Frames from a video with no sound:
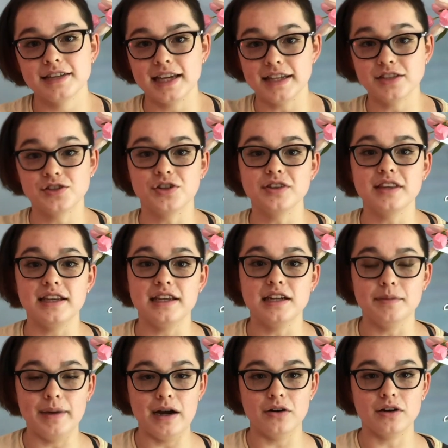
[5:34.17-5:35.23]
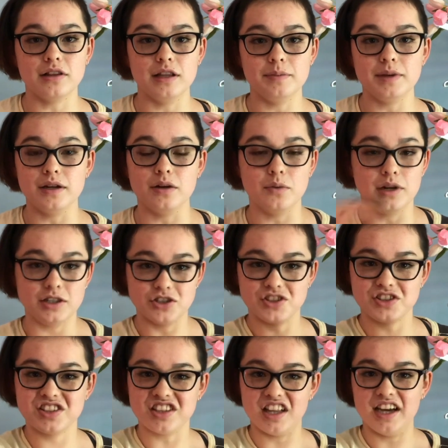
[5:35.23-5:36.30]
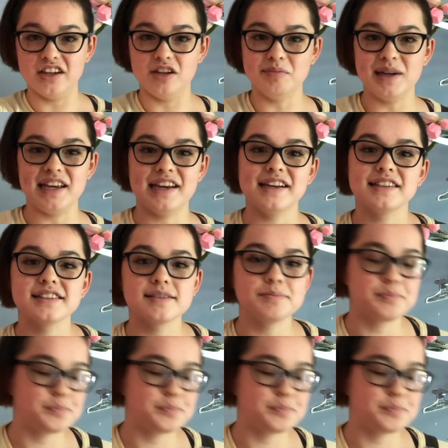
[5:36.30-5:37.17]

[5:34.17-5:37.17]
Insert the Ina Bauer clip here where I just slide on my hand.